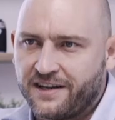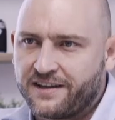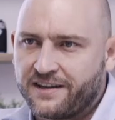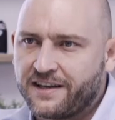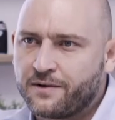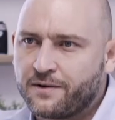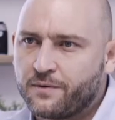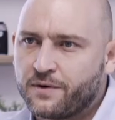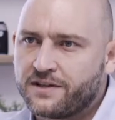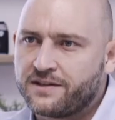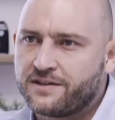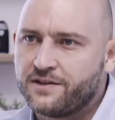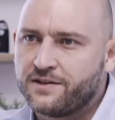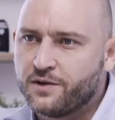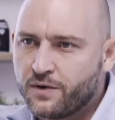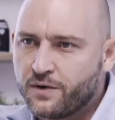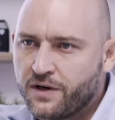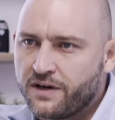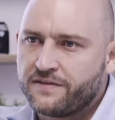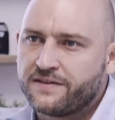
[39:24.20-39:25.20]
think what
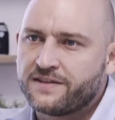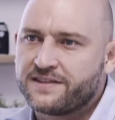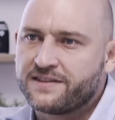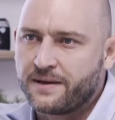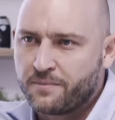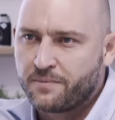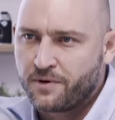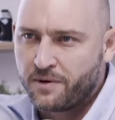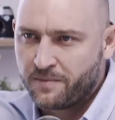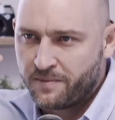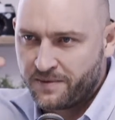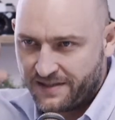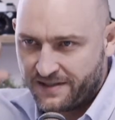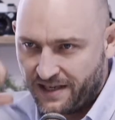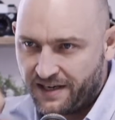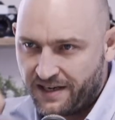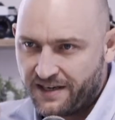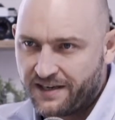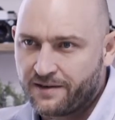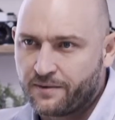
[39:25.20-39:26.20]
you have the same problem as
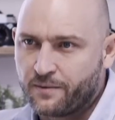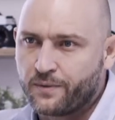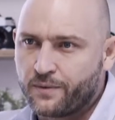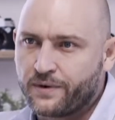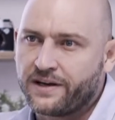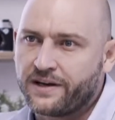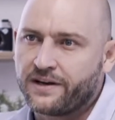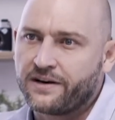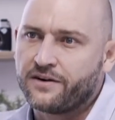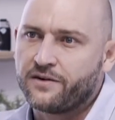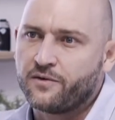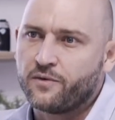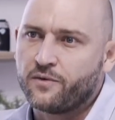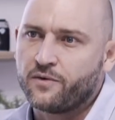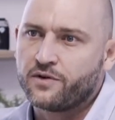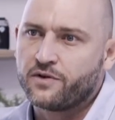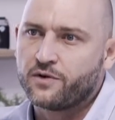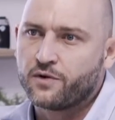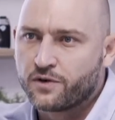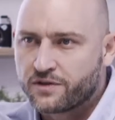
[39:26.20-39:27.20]
I, where
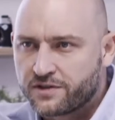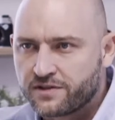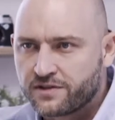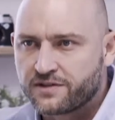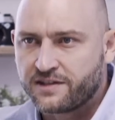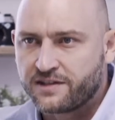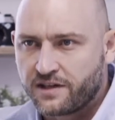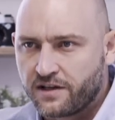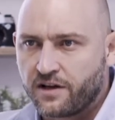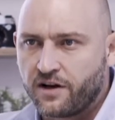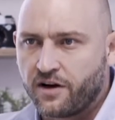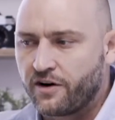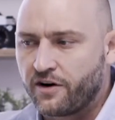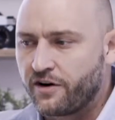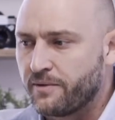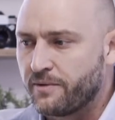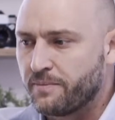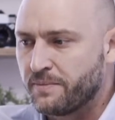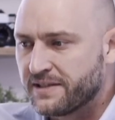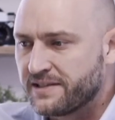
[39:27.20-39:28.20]
you also still
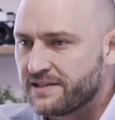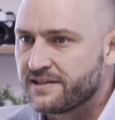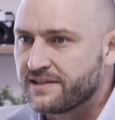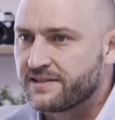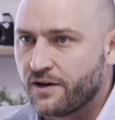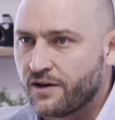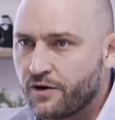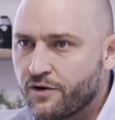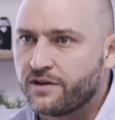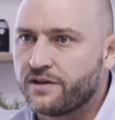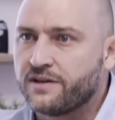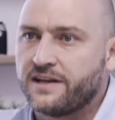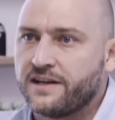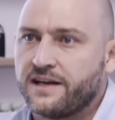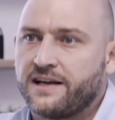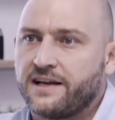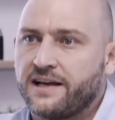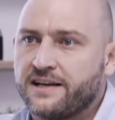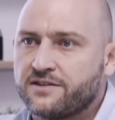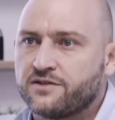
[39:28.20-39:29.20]
are a business owner
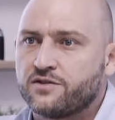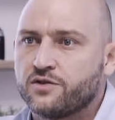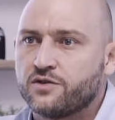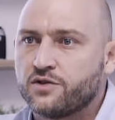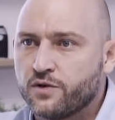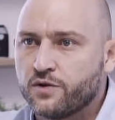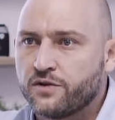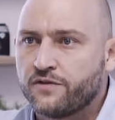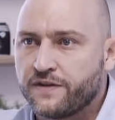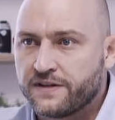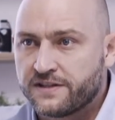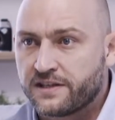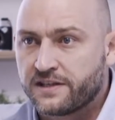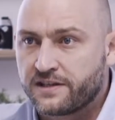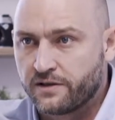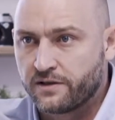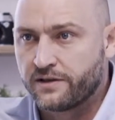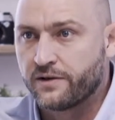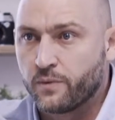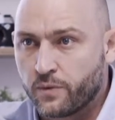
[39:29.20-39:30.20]
that has to do
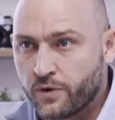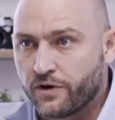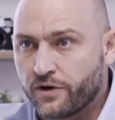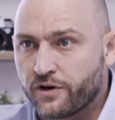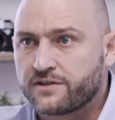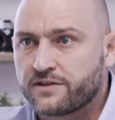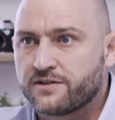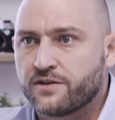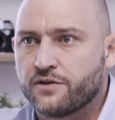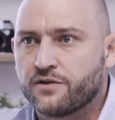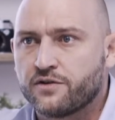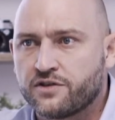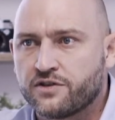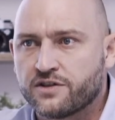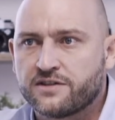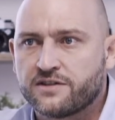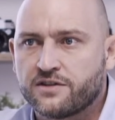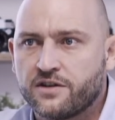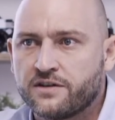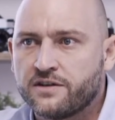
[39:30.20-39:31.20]
the work. So you're
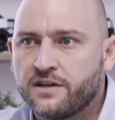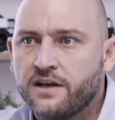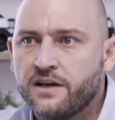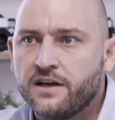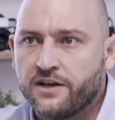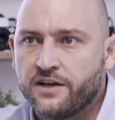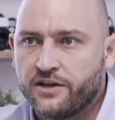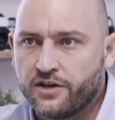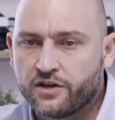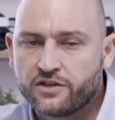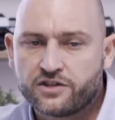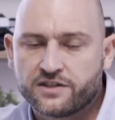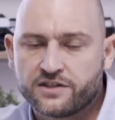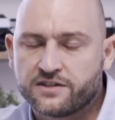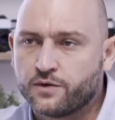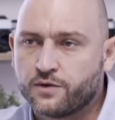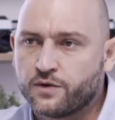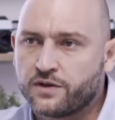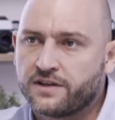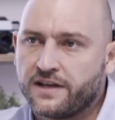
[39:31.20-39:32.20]
just not
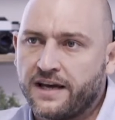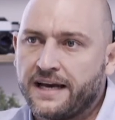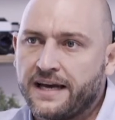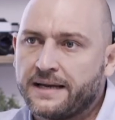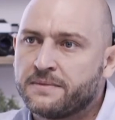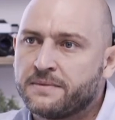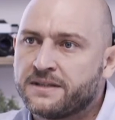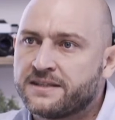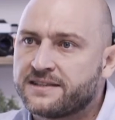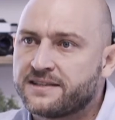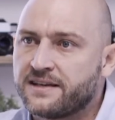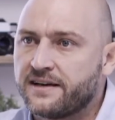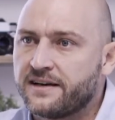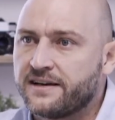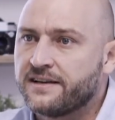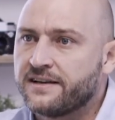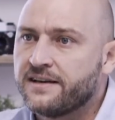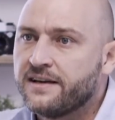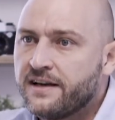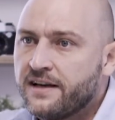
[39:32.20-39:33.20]
just doing the admin
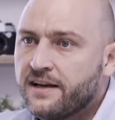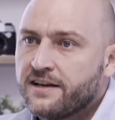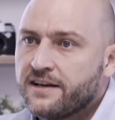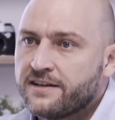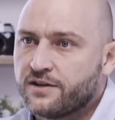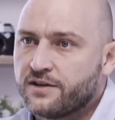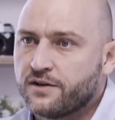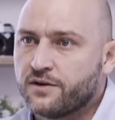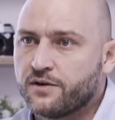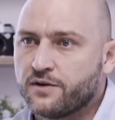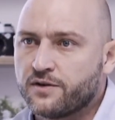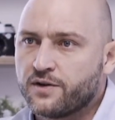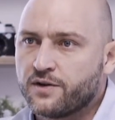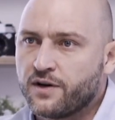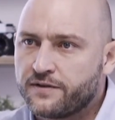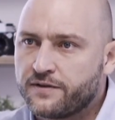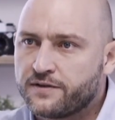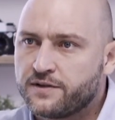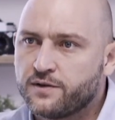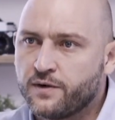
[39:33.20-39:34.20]
side. Yeah. So you
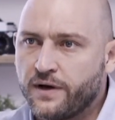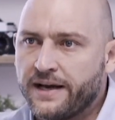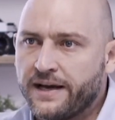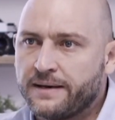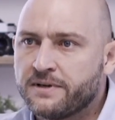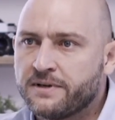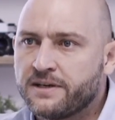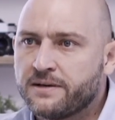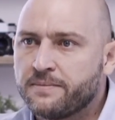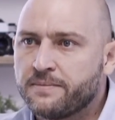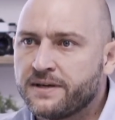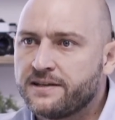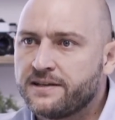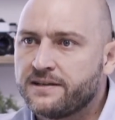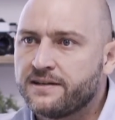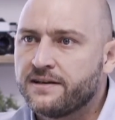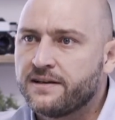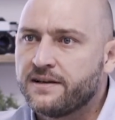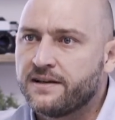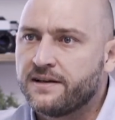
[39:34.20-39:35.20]
have to do admin a
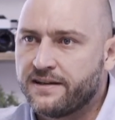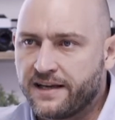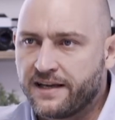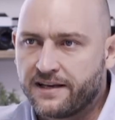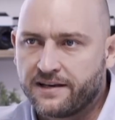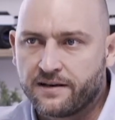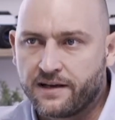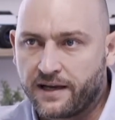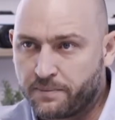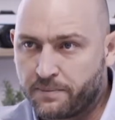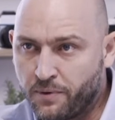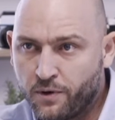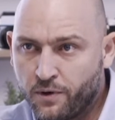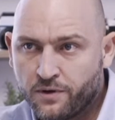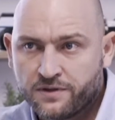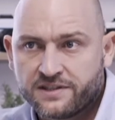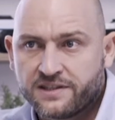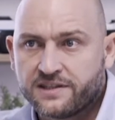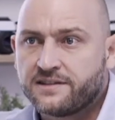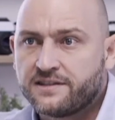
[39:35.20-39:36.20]
bit, then like
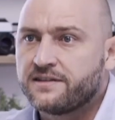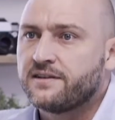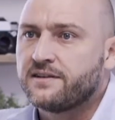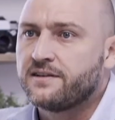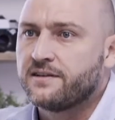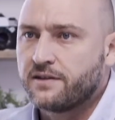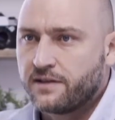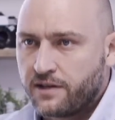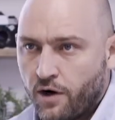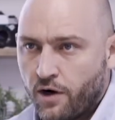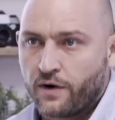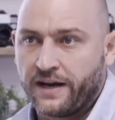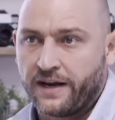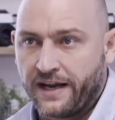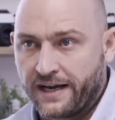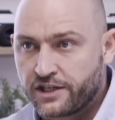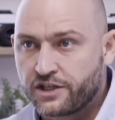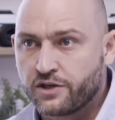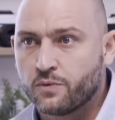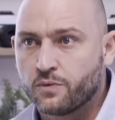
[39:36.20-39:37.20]
pause it, go and
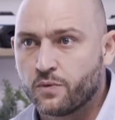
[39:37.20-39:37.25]
actually